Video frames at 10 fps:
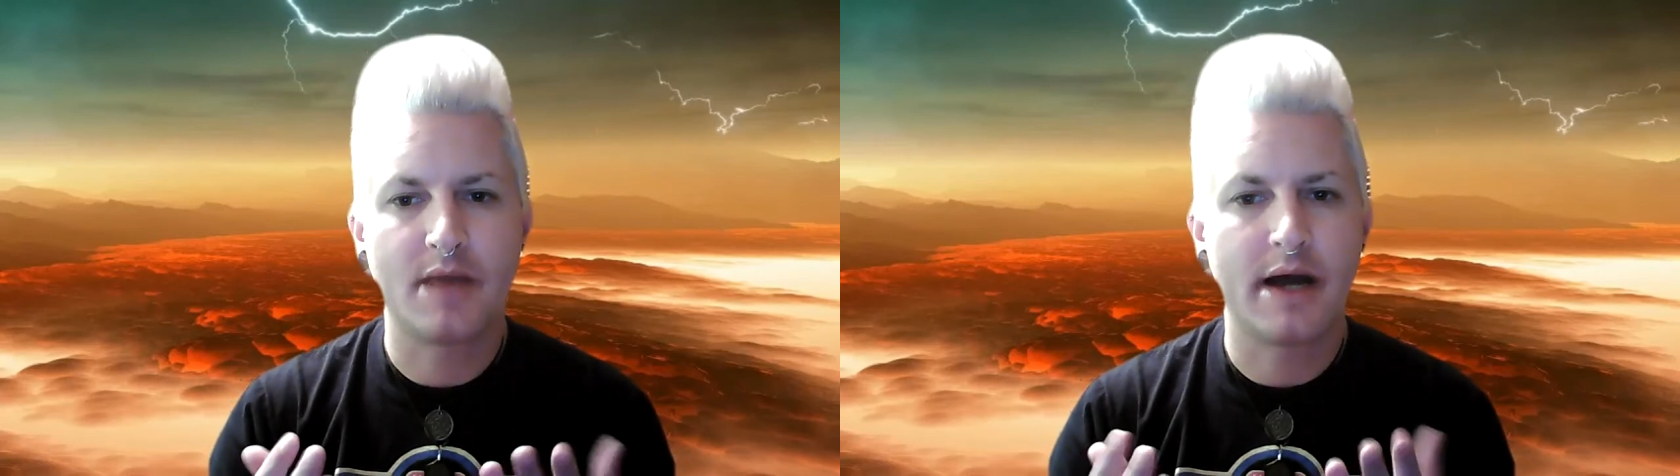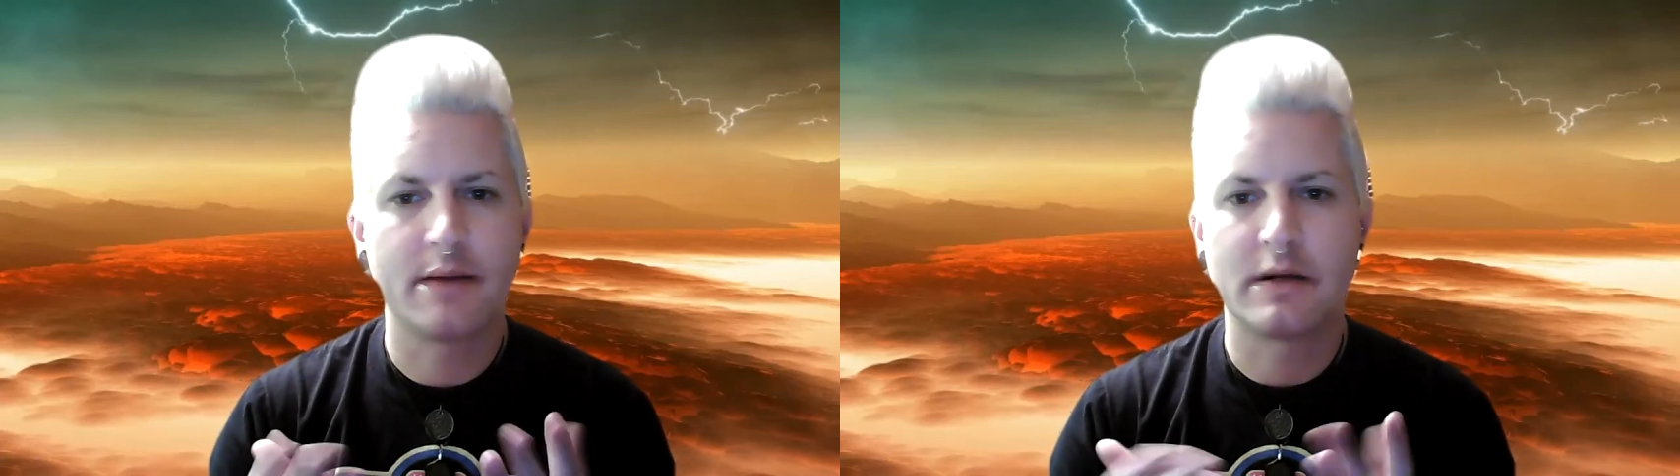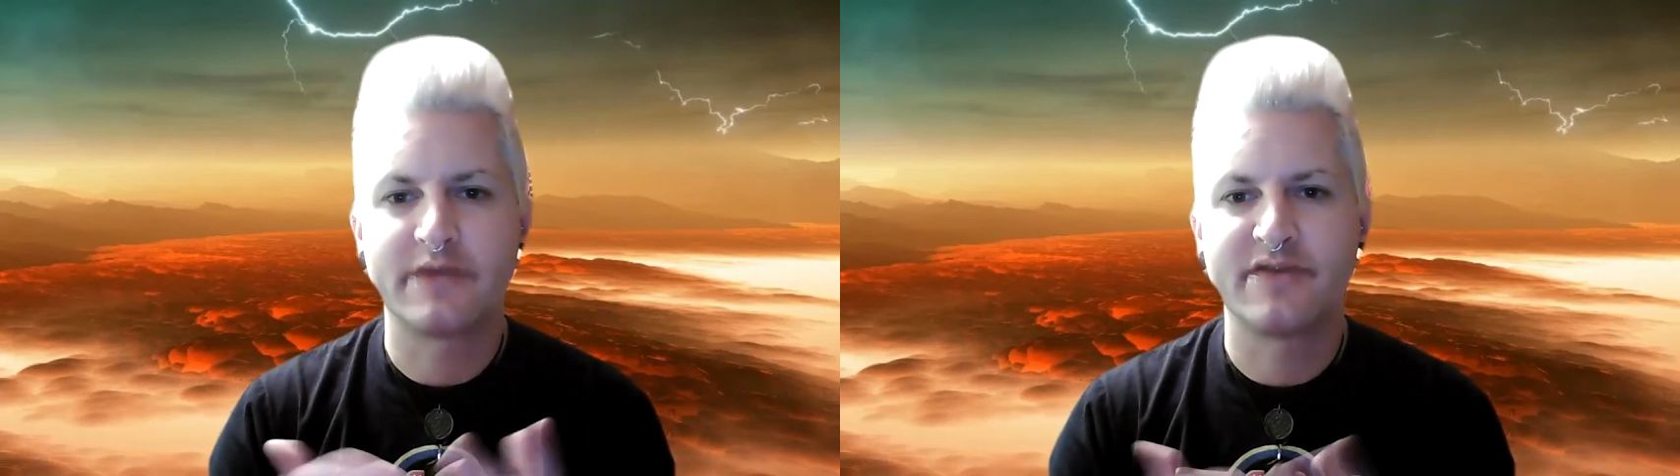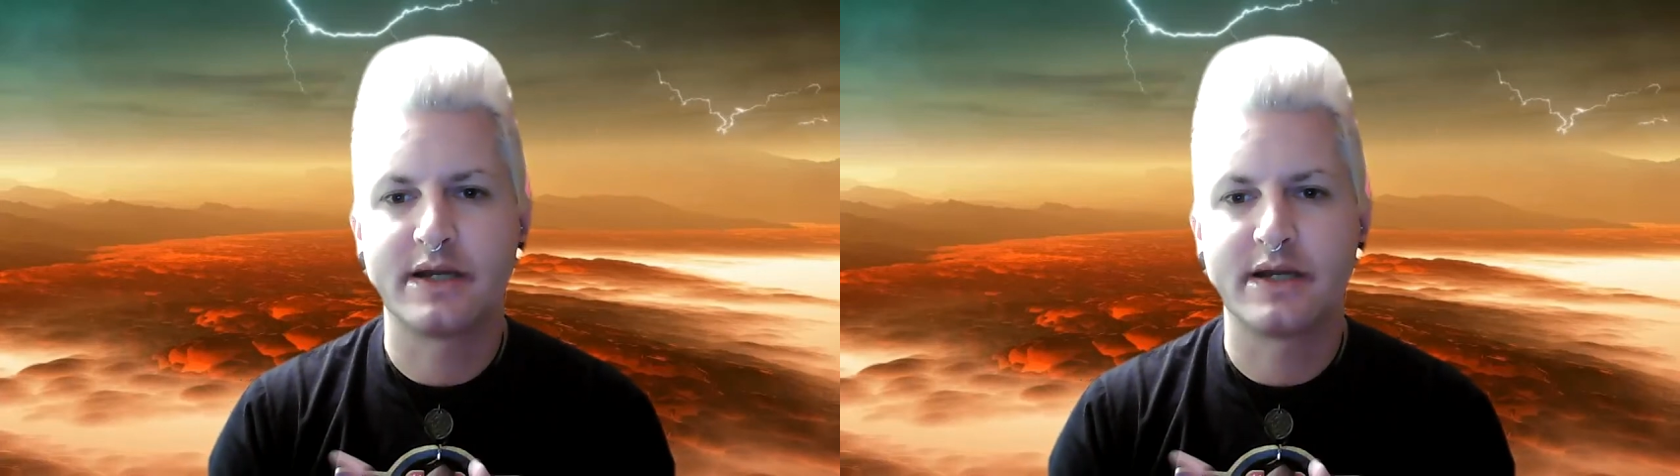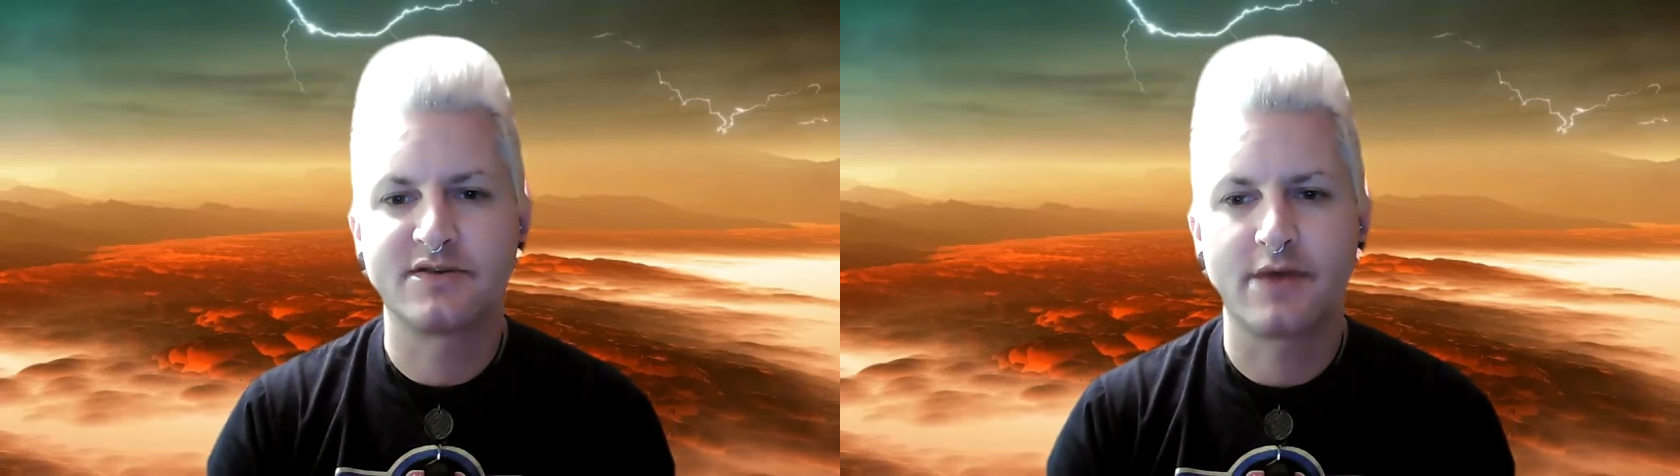I'm on
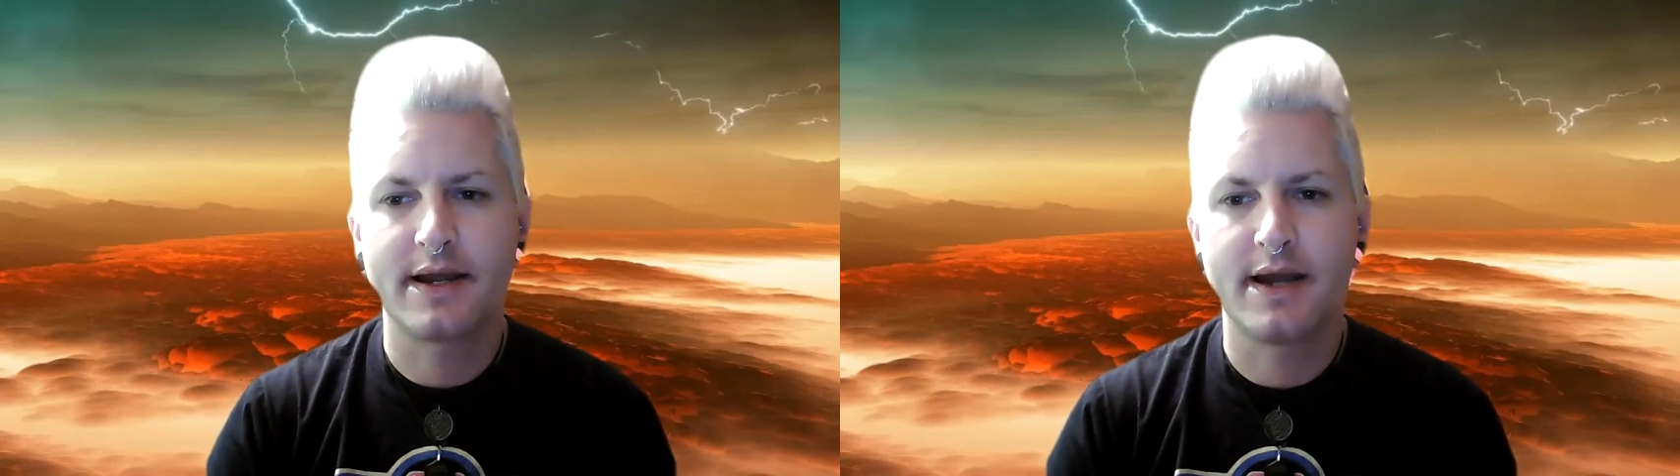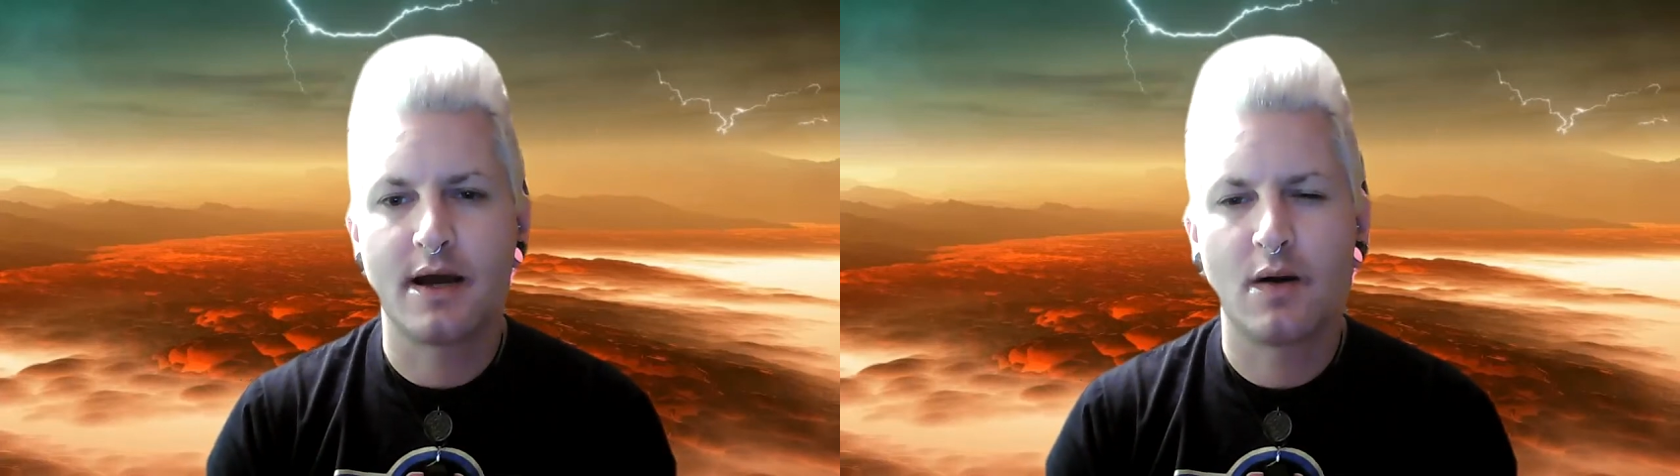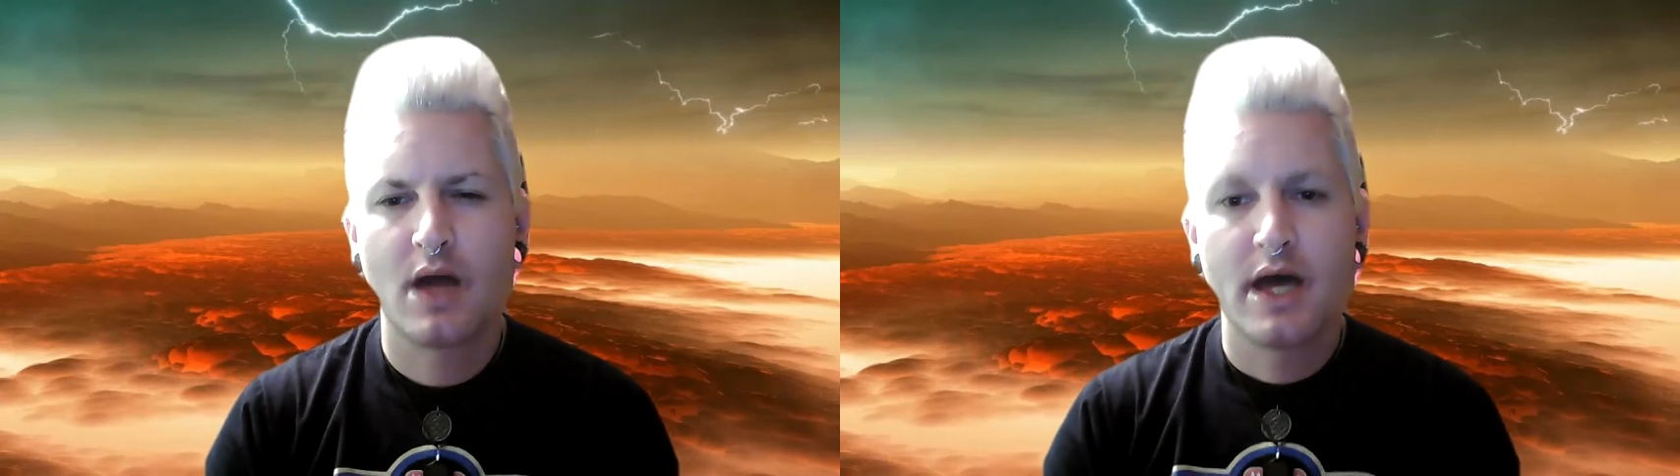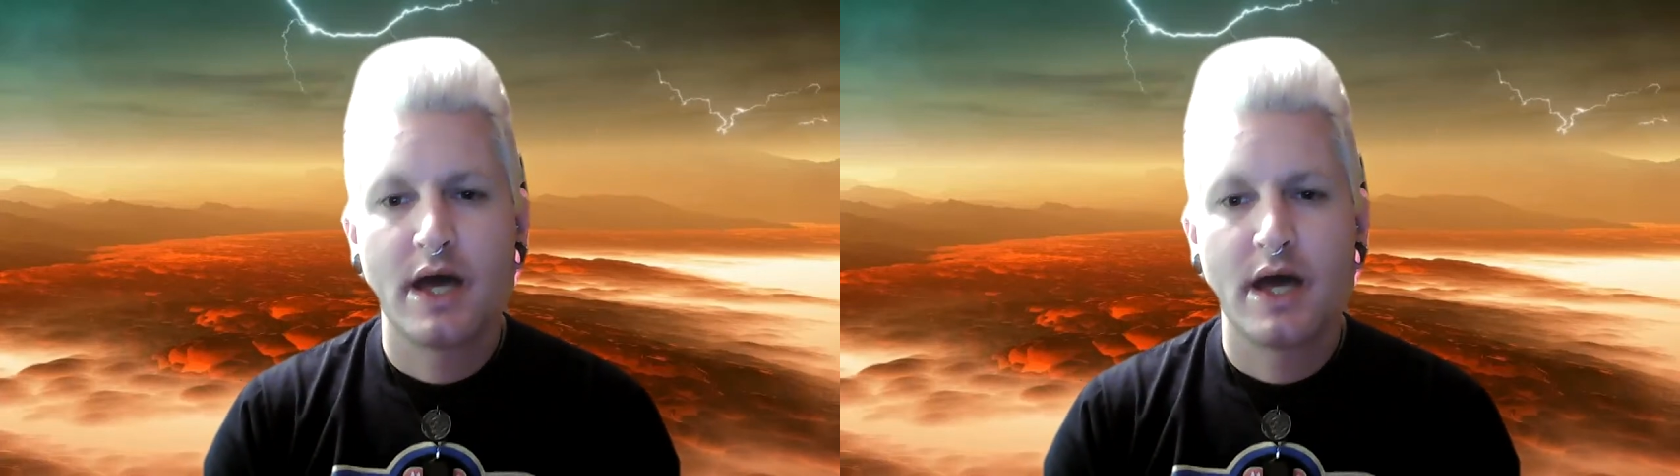Venus right now.